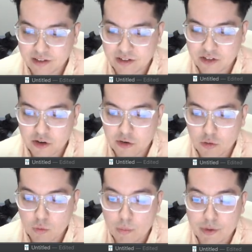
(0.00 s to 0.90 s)
So
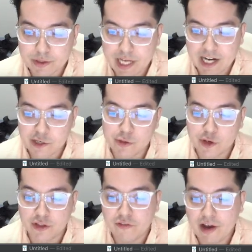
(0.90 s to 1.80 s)
when we actually
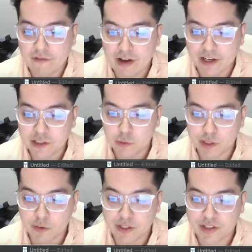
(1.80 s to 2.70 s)
return the value, we
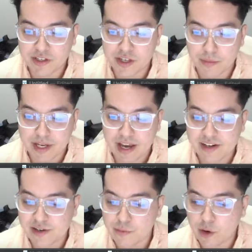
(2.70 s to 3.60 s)
don't need this dummy head
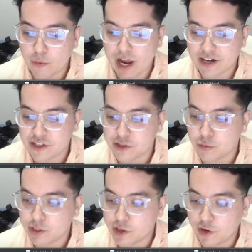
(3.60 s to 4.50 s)
anymore. We're actually just
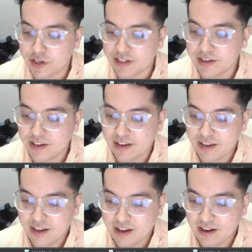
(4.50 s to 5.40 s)
returning
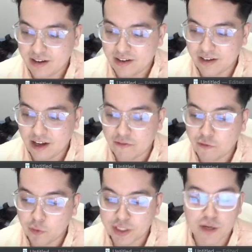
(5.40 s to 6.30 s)
a
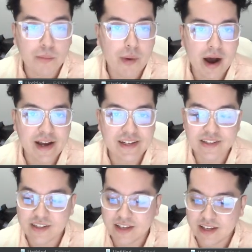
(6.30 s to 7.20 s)
fully combined
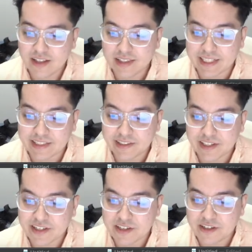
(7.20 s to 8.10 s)
linked
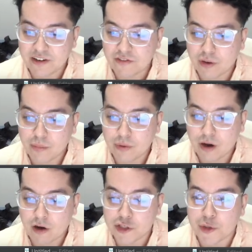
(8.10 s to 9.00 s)
list from
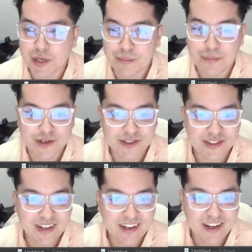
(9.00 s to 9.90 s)
our two inputs.
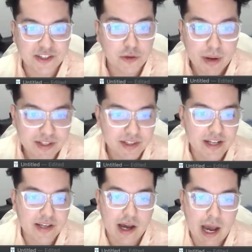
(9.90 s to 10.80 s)
So basically
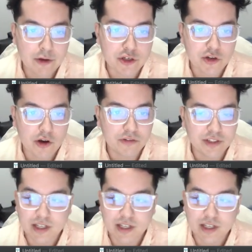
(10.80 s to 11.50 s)
that's how you solve it.